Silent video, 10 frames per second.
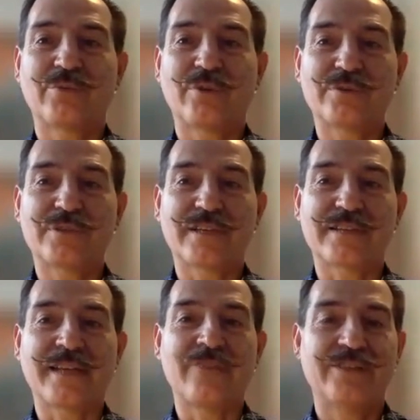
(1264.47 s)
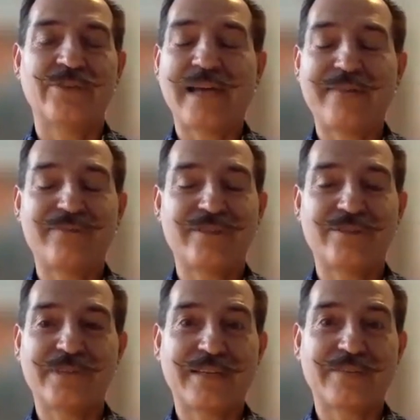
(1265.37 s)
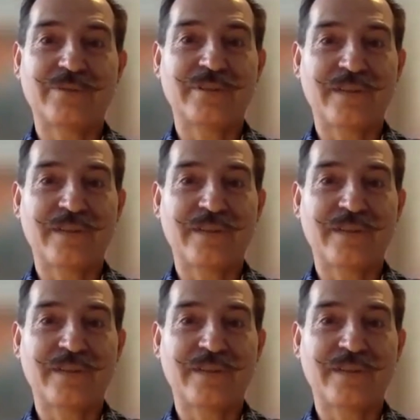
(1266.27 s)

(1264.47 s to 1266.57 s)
process, and you have to do that